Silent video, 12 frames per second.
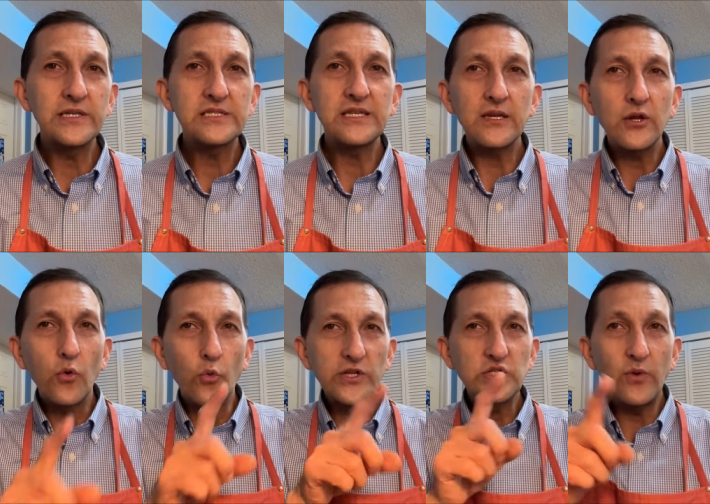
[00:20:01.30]
see
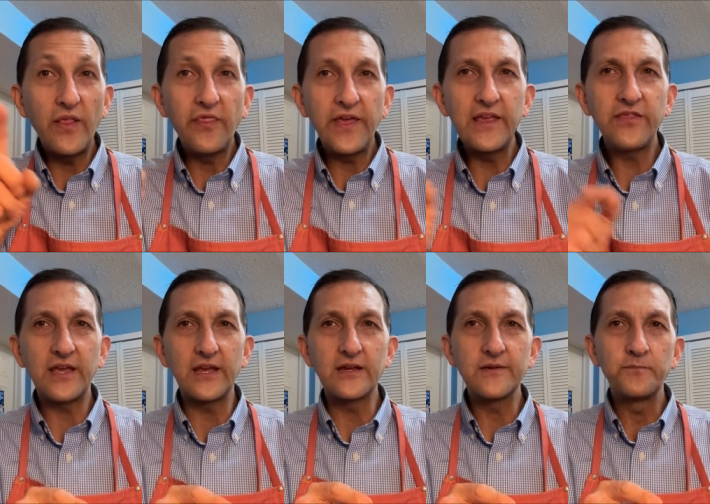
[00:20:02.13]
which one they
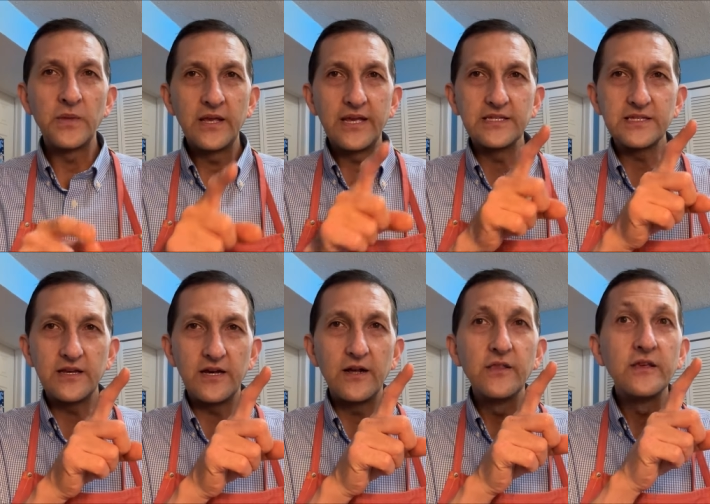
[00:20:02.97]
think is
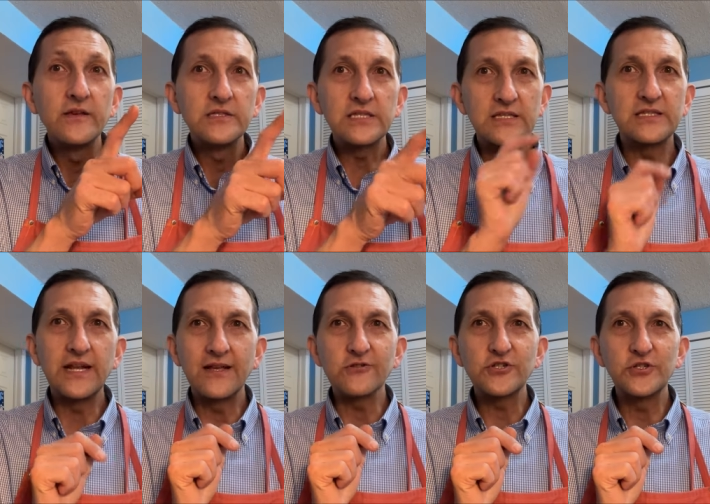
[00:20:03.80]
the
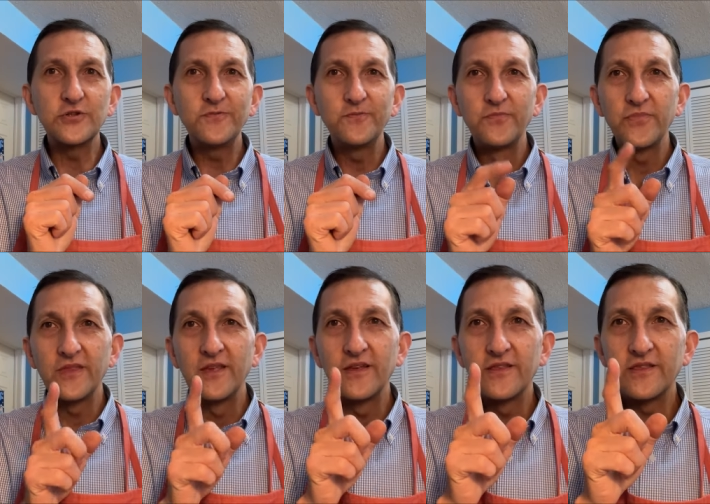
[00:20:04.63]
$60 shoe,
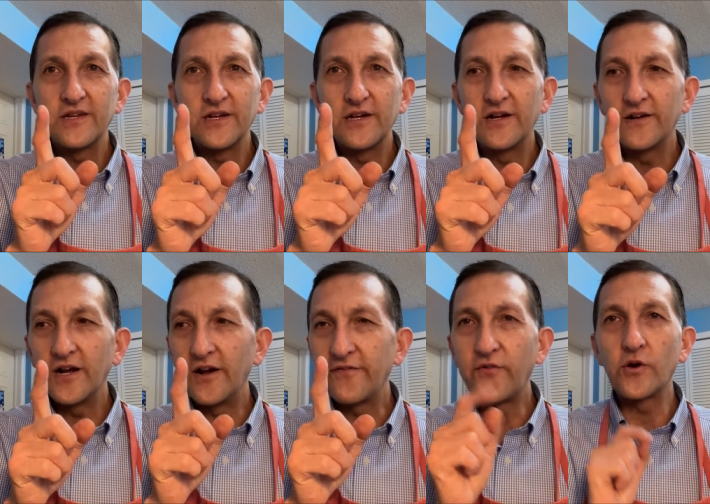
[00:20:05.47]
the
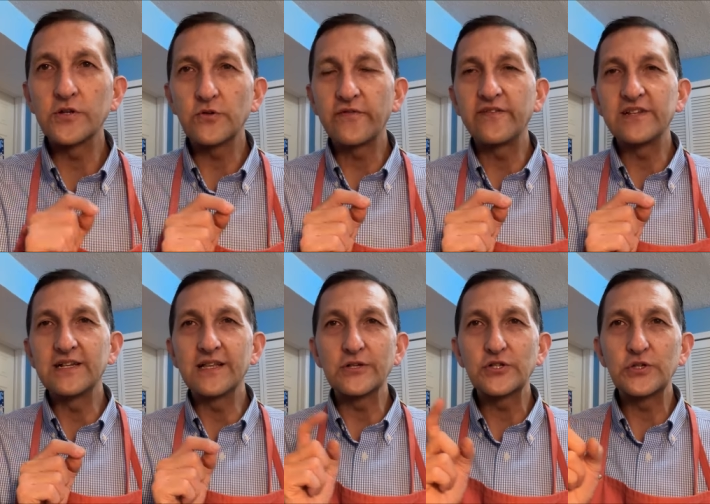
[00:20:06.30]
uh,
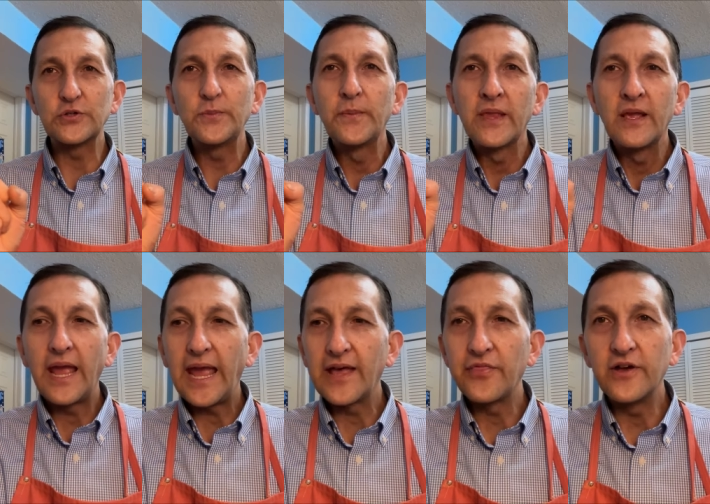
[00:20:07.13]
$450 shoe,
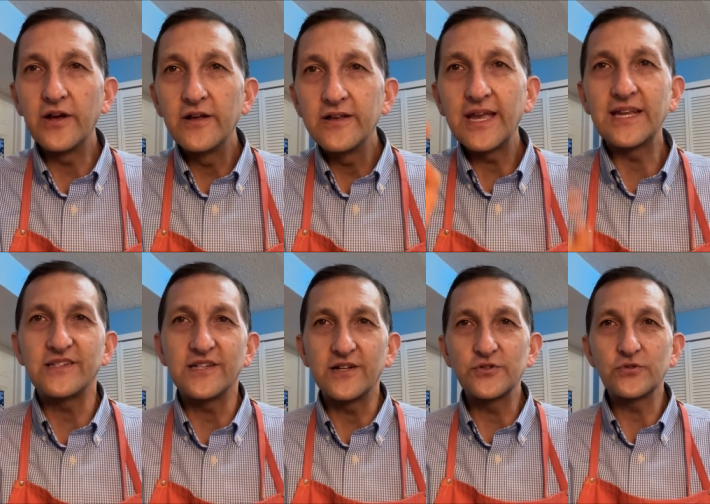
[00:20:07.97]
and the
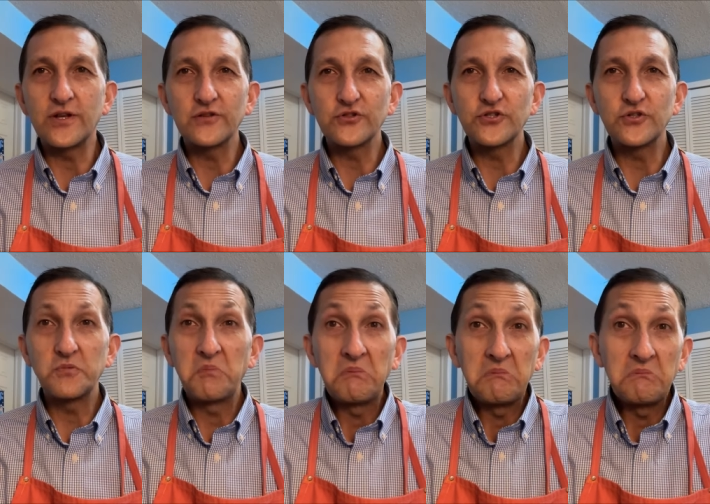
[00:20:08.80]
$1,800 shoe.
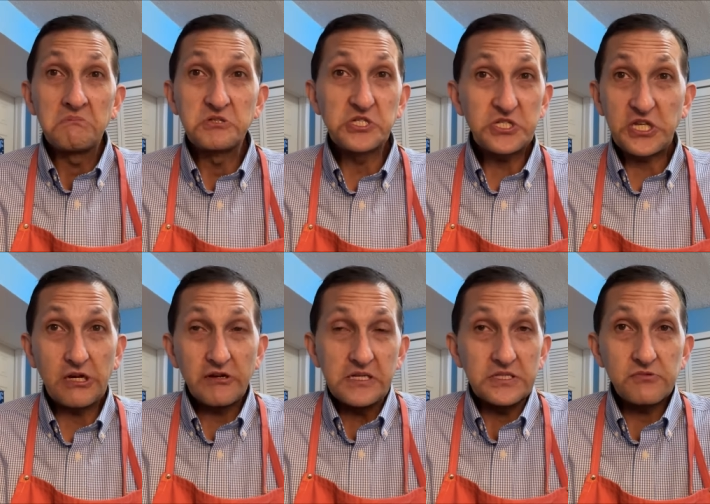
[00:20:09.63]
Just
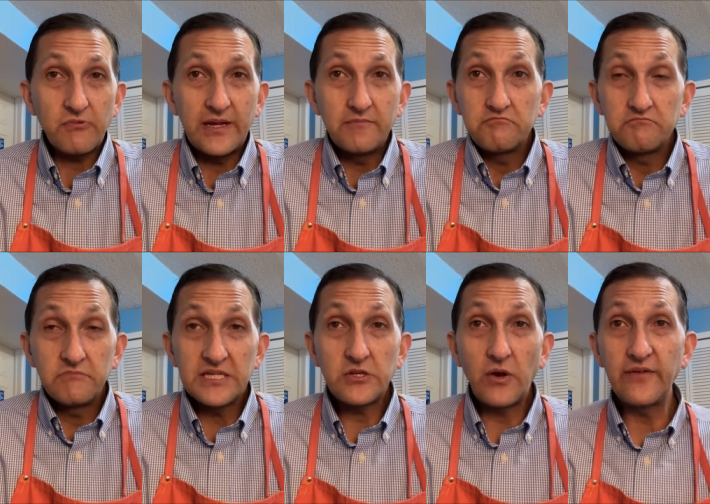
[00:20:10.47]
curious, right?
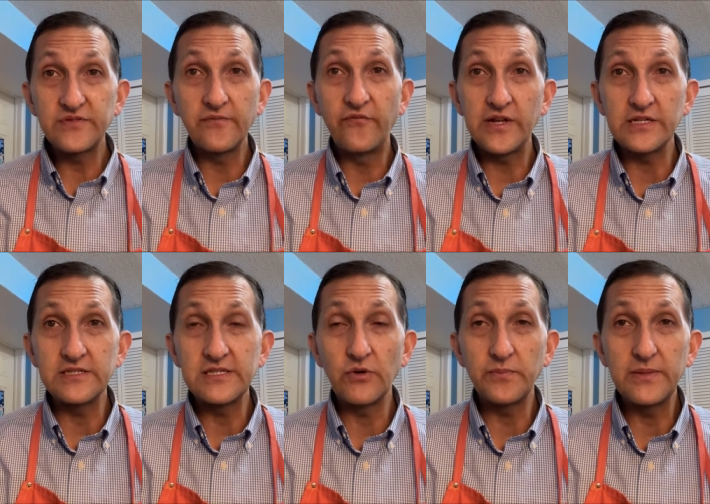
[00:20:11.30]
Let's go have some fun and
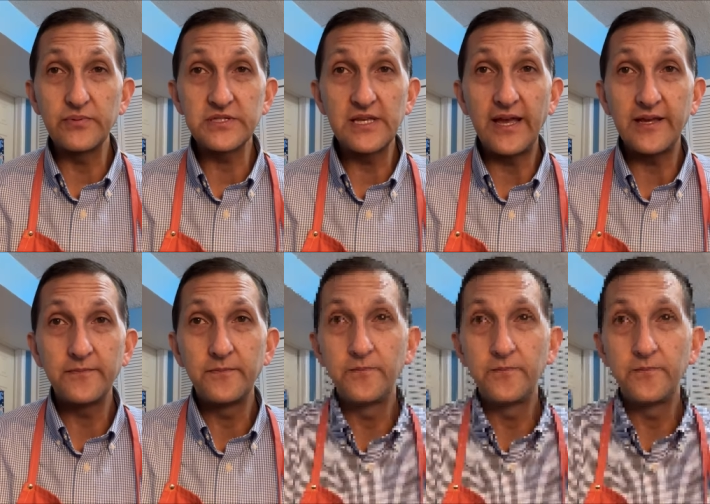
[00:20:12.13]
see what people say.